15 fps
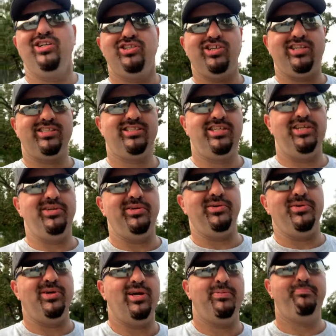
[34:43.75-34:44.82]
just
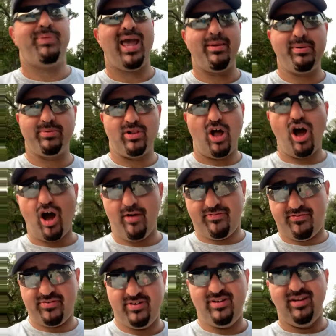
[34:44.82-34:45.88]
to pay people
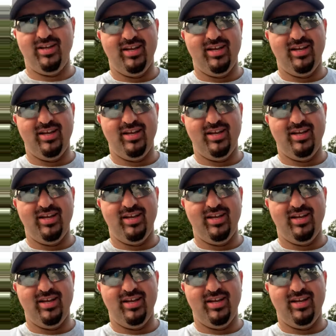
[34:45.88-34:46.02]
off,